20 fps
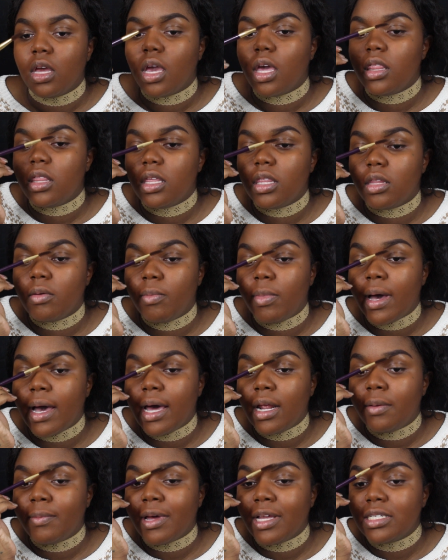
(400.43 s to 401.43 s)
And then the
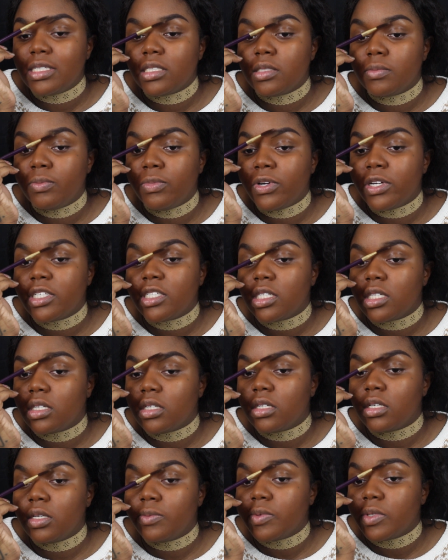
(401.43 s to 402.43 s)
bottom, I just brush
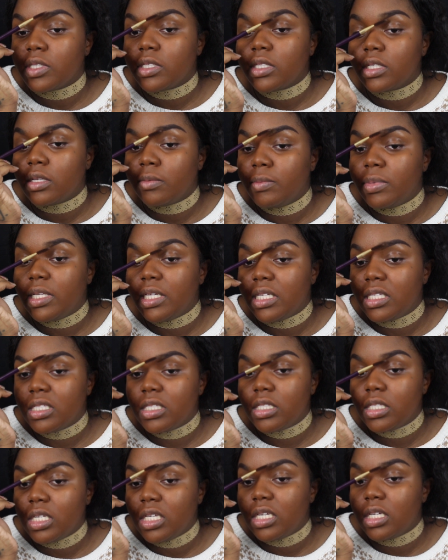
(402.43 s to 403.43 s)
it up until it
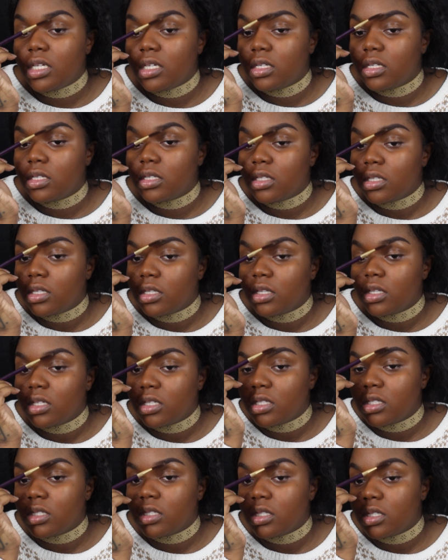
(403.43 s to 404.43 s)
blends in
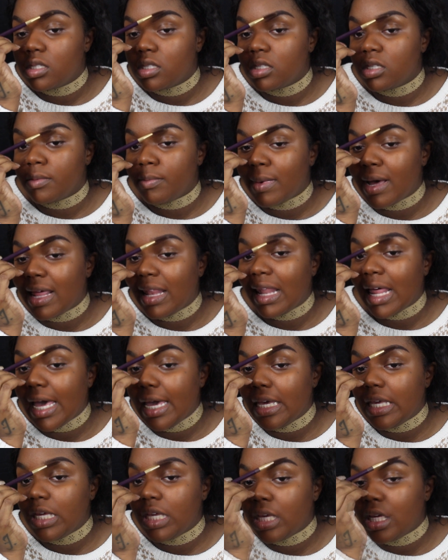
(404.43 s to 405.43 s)
to my
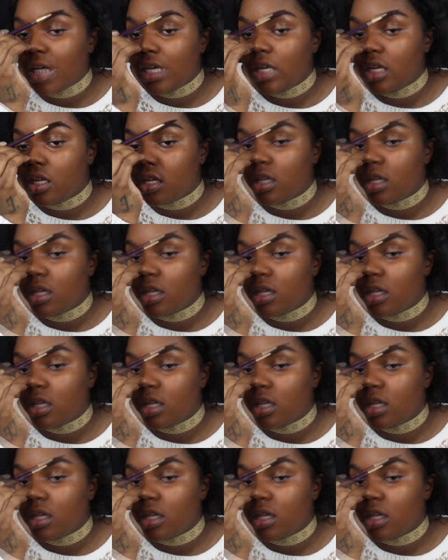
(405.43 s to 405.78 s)
liking.